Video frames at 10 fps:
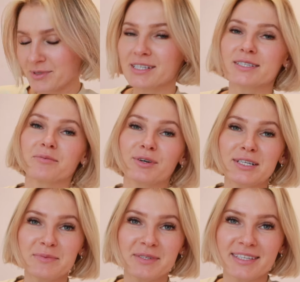did some
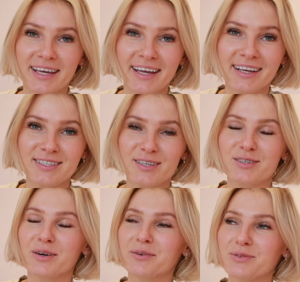Christmas things,
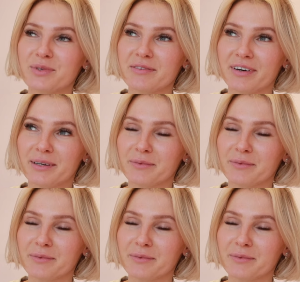so it was really fun.